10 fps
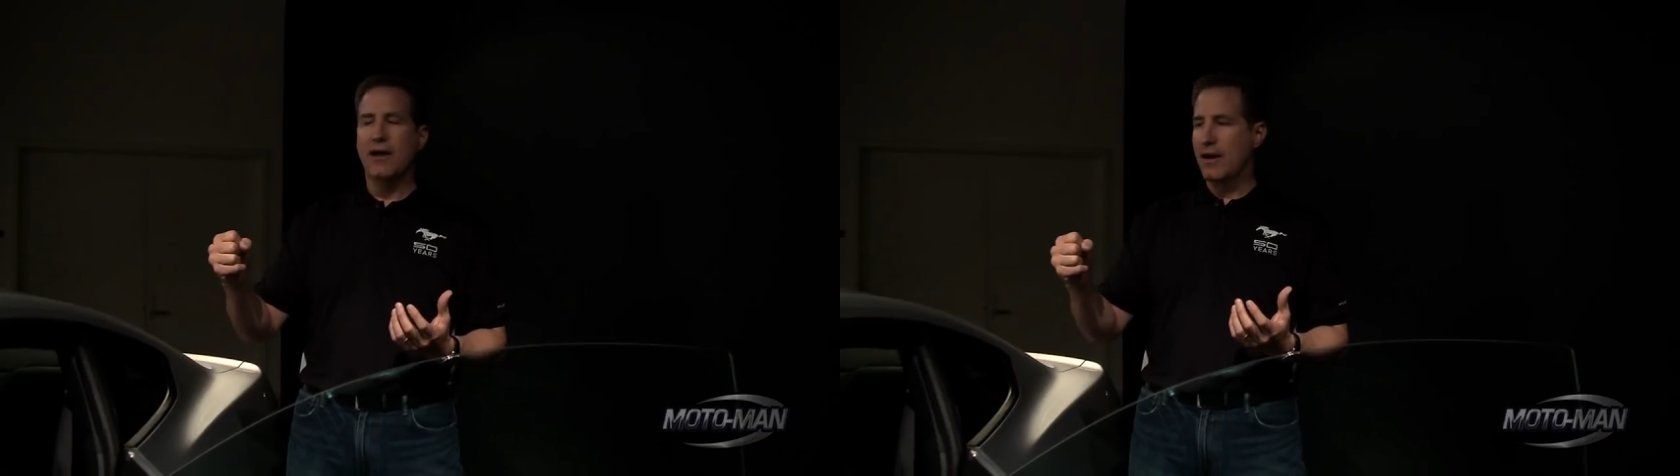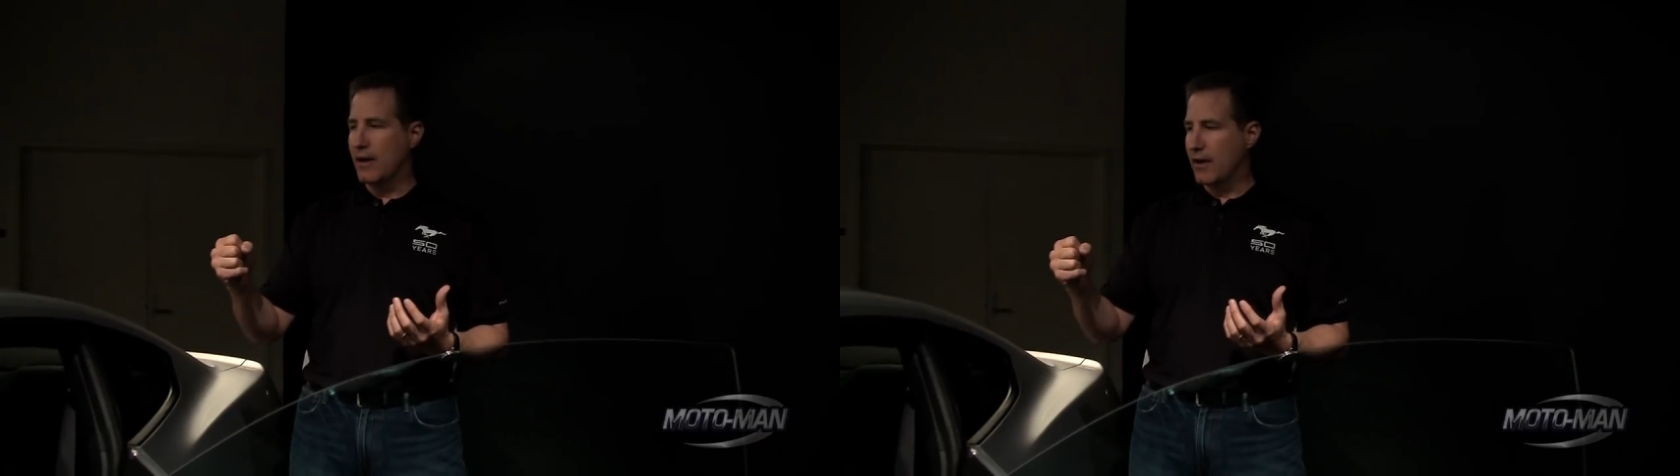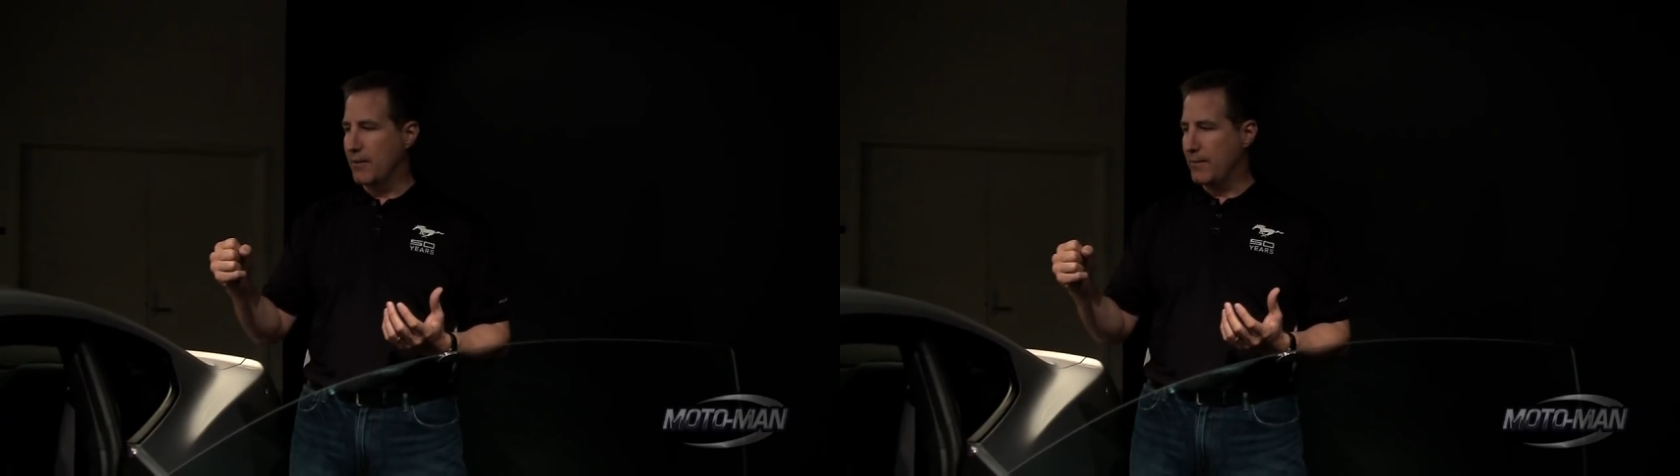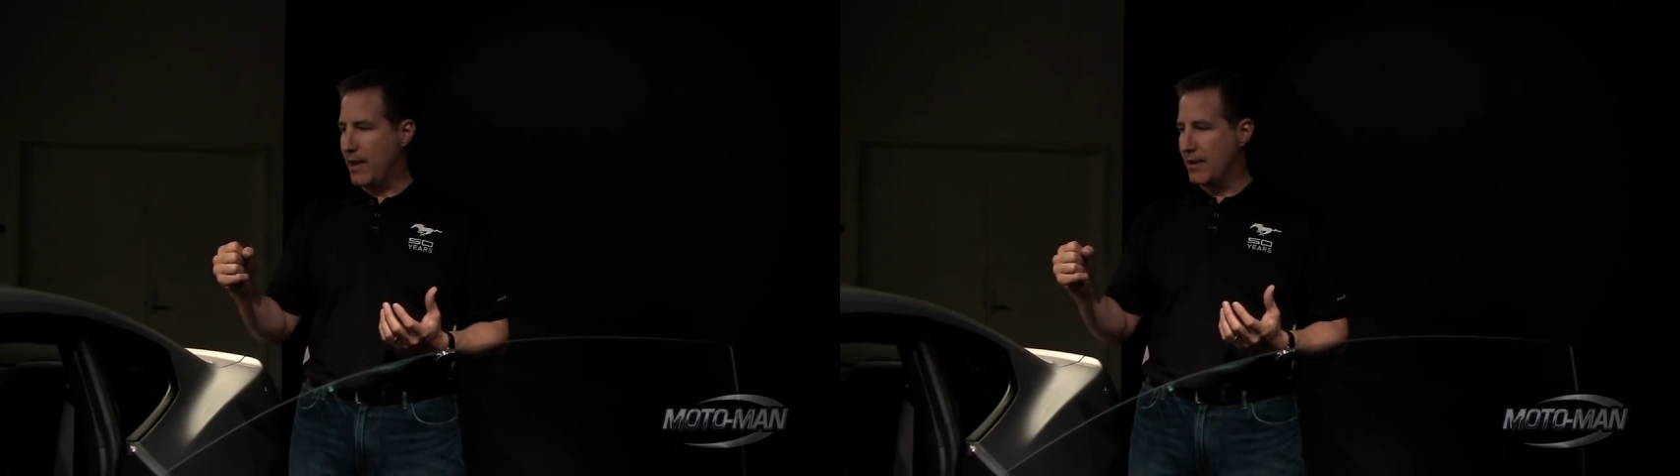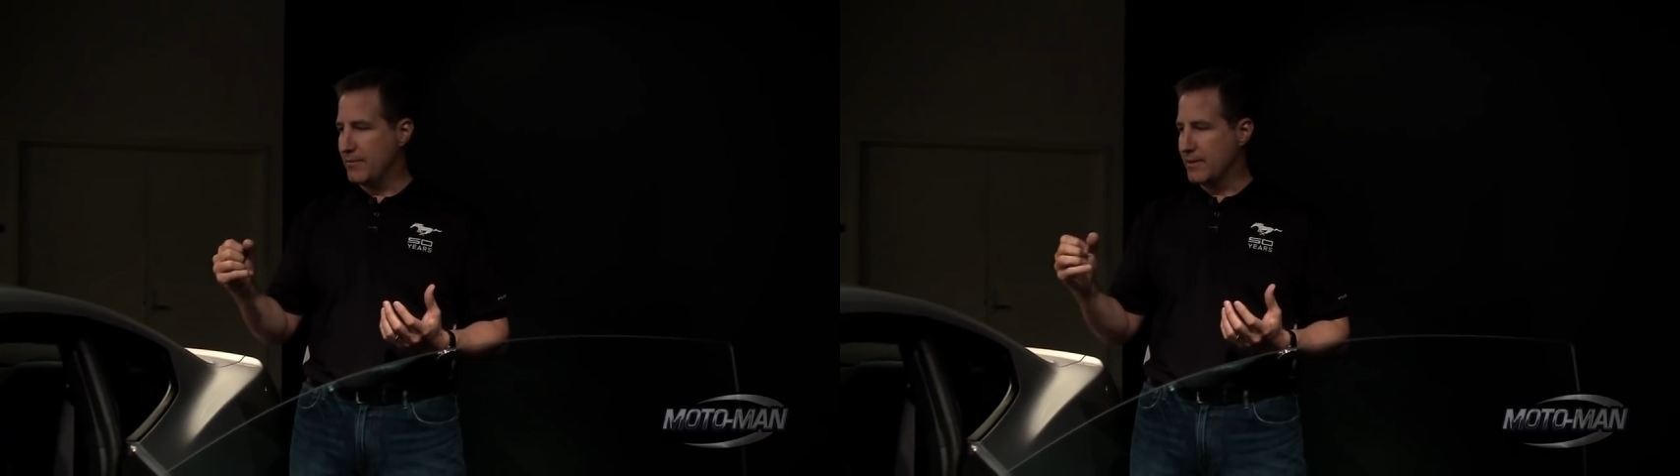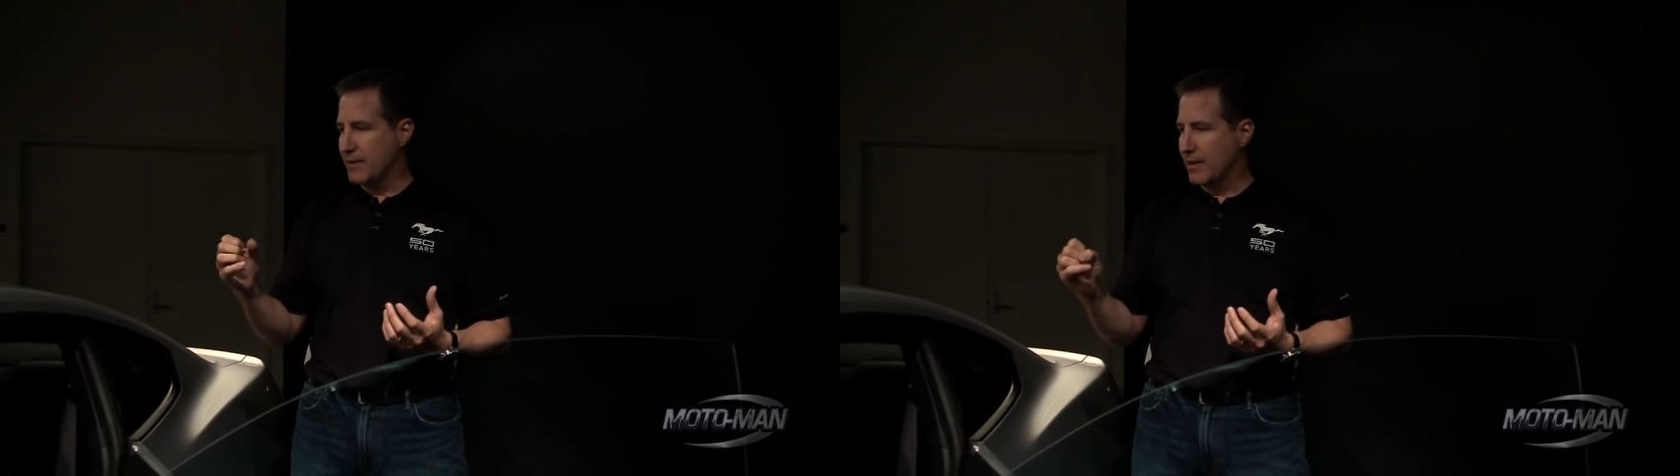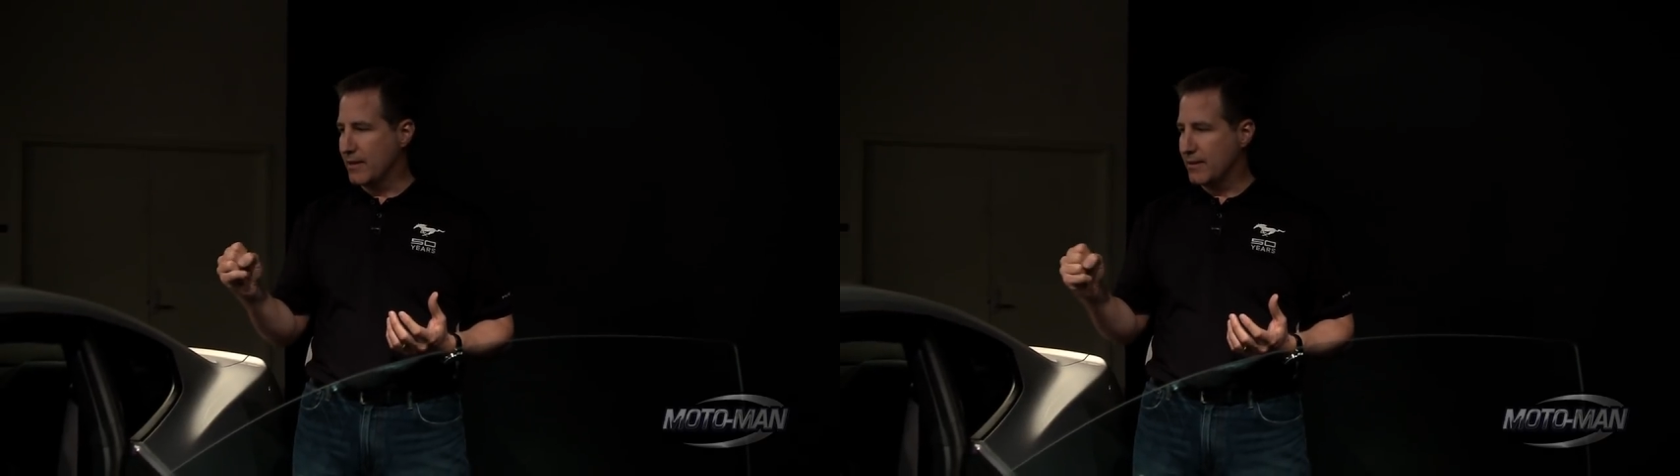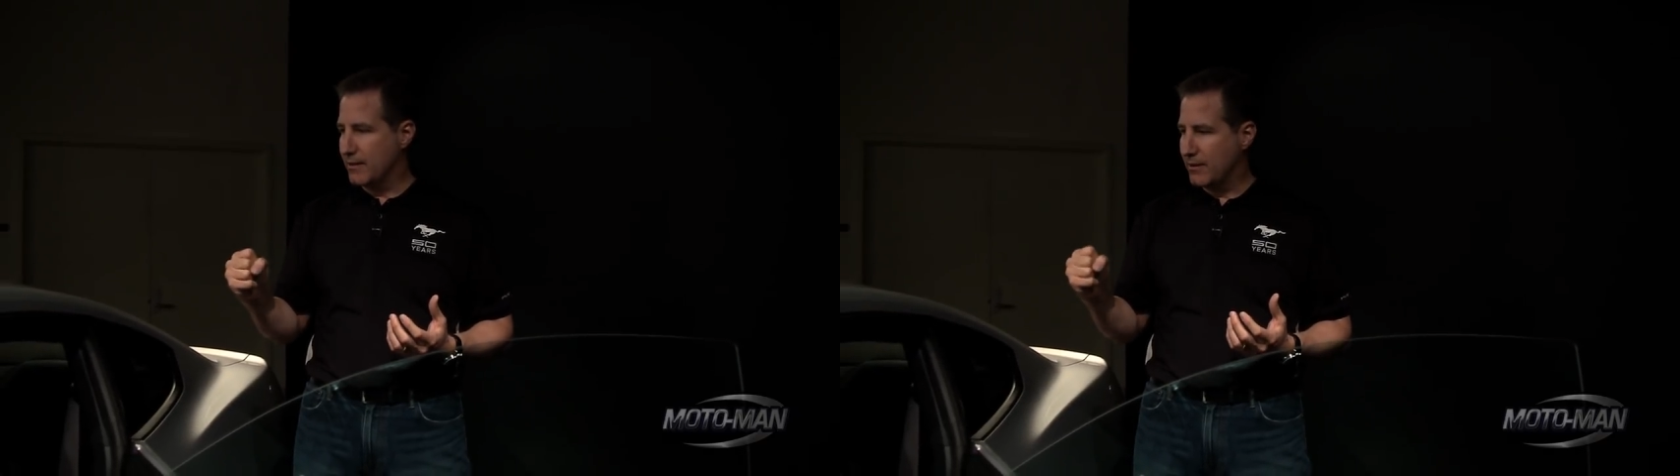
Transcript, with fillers: um, and the uh,